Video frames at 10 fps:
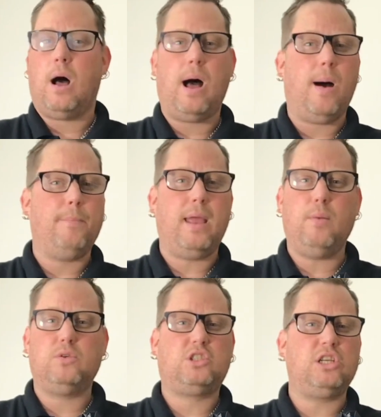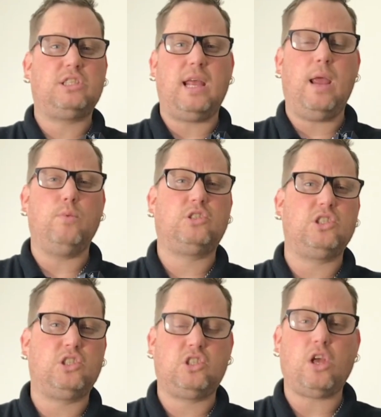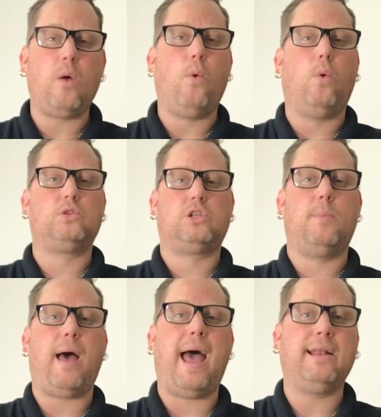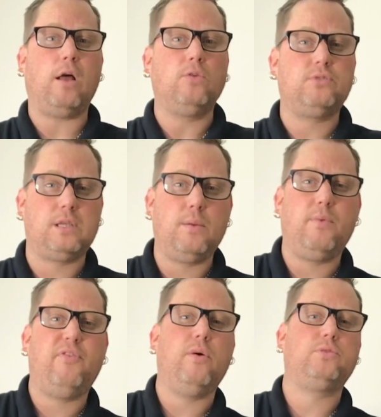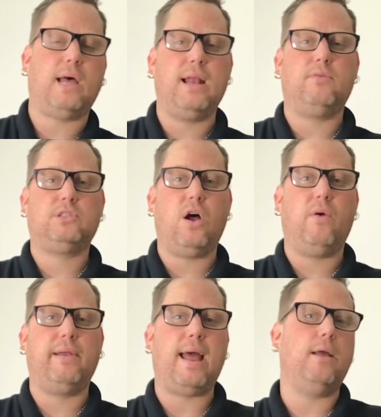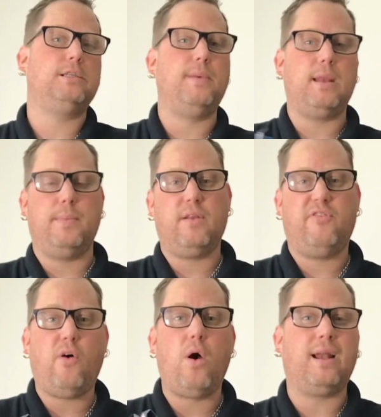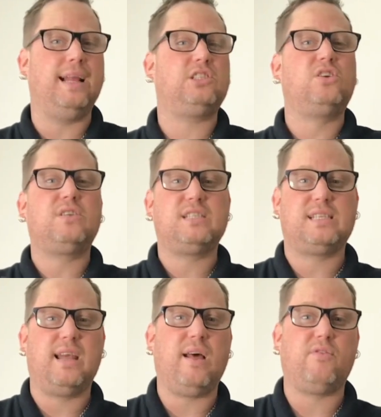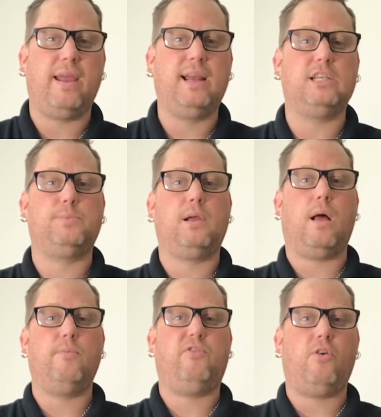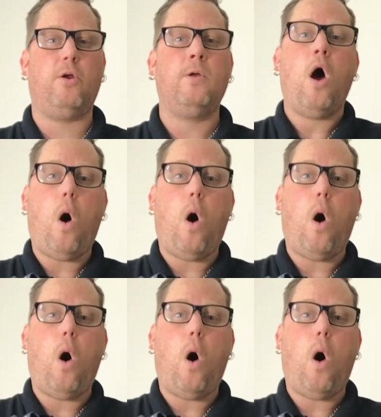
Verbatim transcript: Um, it was just, it was just so awesome. And obviously with Phil Taylor retiring now, he's meeting him in the final. It's good to see another Englishman come through.